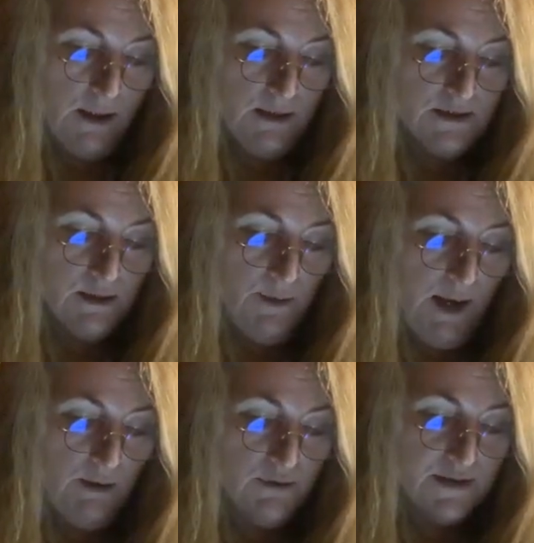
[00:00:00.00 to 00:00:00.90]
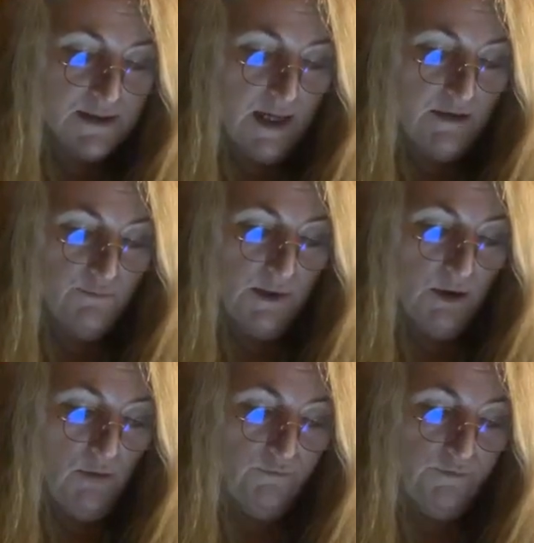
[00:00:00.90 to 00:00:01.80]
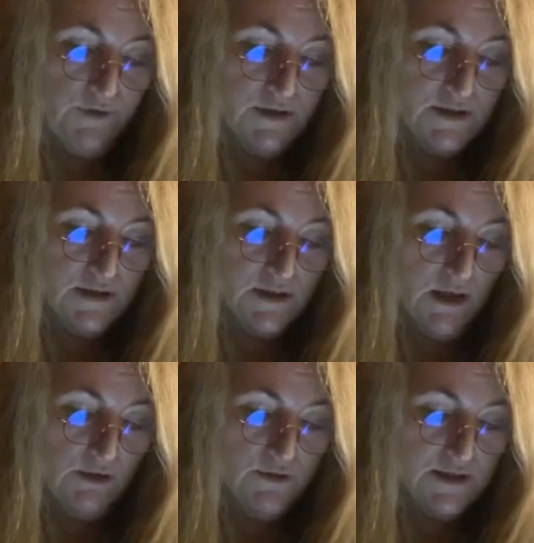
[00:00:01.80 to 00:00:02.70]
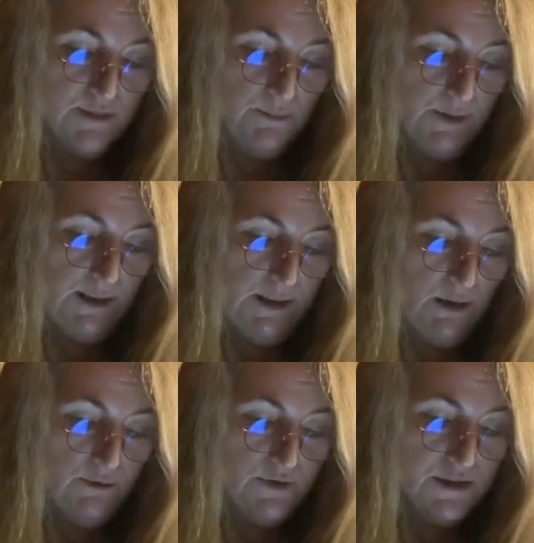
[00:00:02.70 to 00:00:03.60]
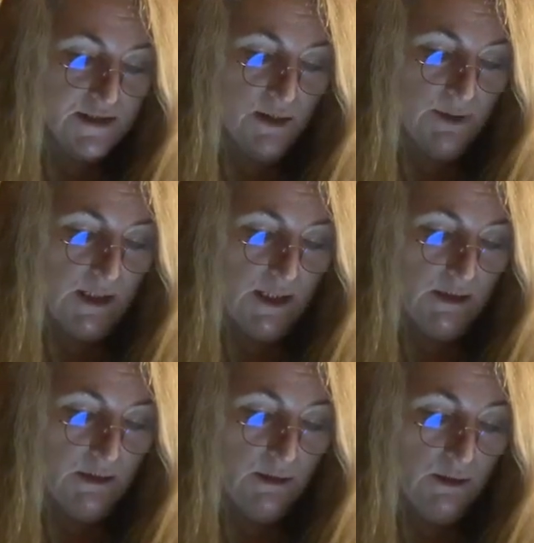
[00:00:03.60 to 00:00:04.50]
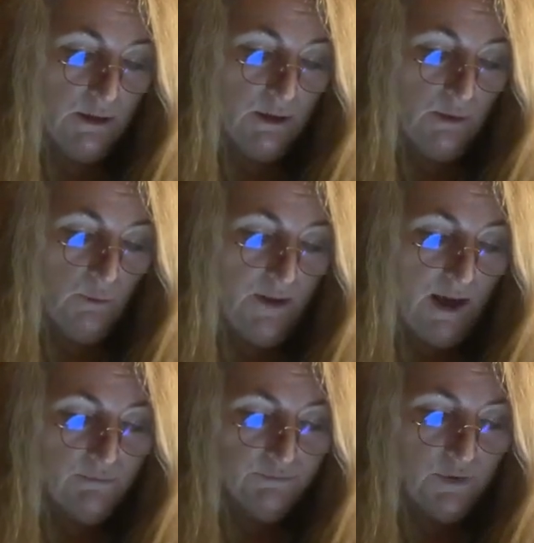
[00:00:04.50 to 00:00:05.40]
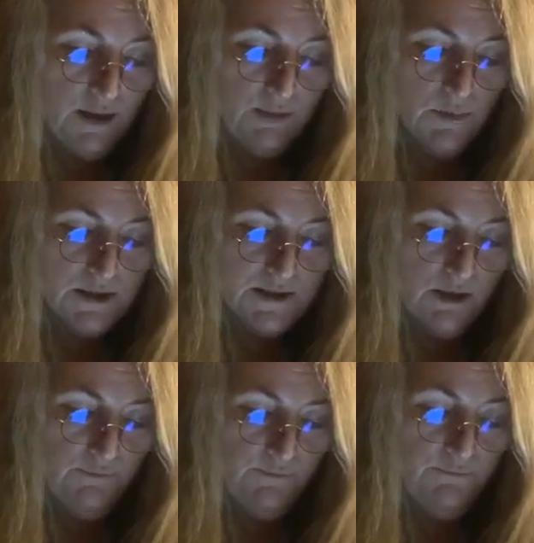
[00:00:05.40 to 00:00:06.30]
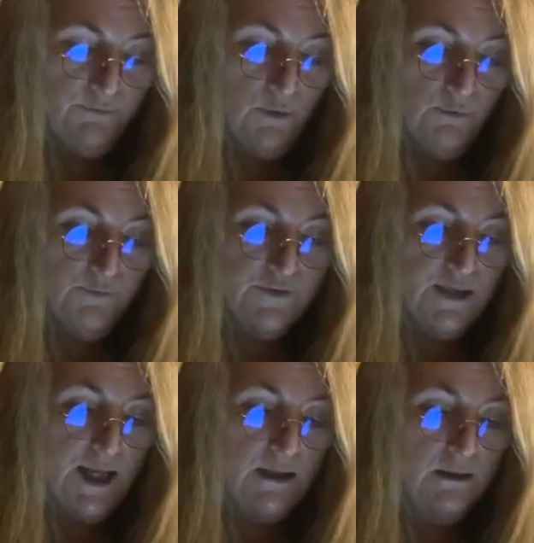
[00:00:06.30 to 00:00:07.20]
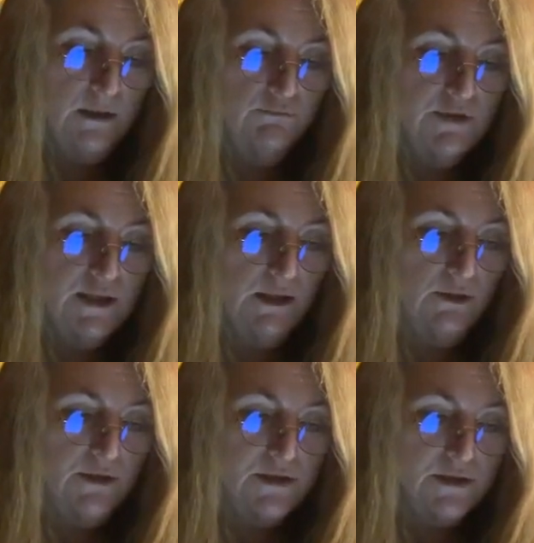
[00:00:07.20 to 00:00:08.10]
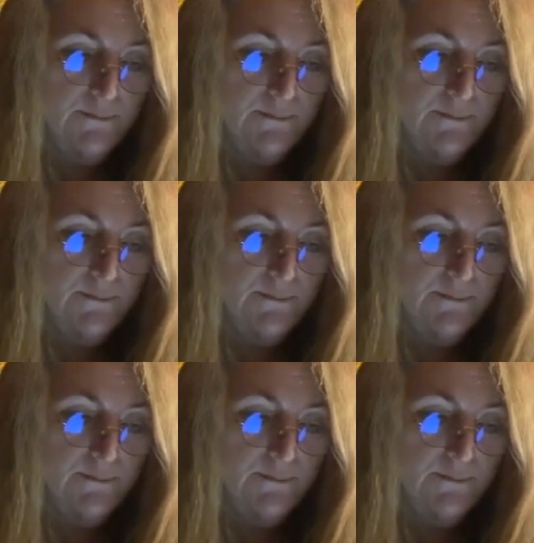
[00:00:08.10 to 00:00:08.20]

and somehow this gave me confidence that I could simply go to Tsamileng without finding myself involved in anything ridiculous.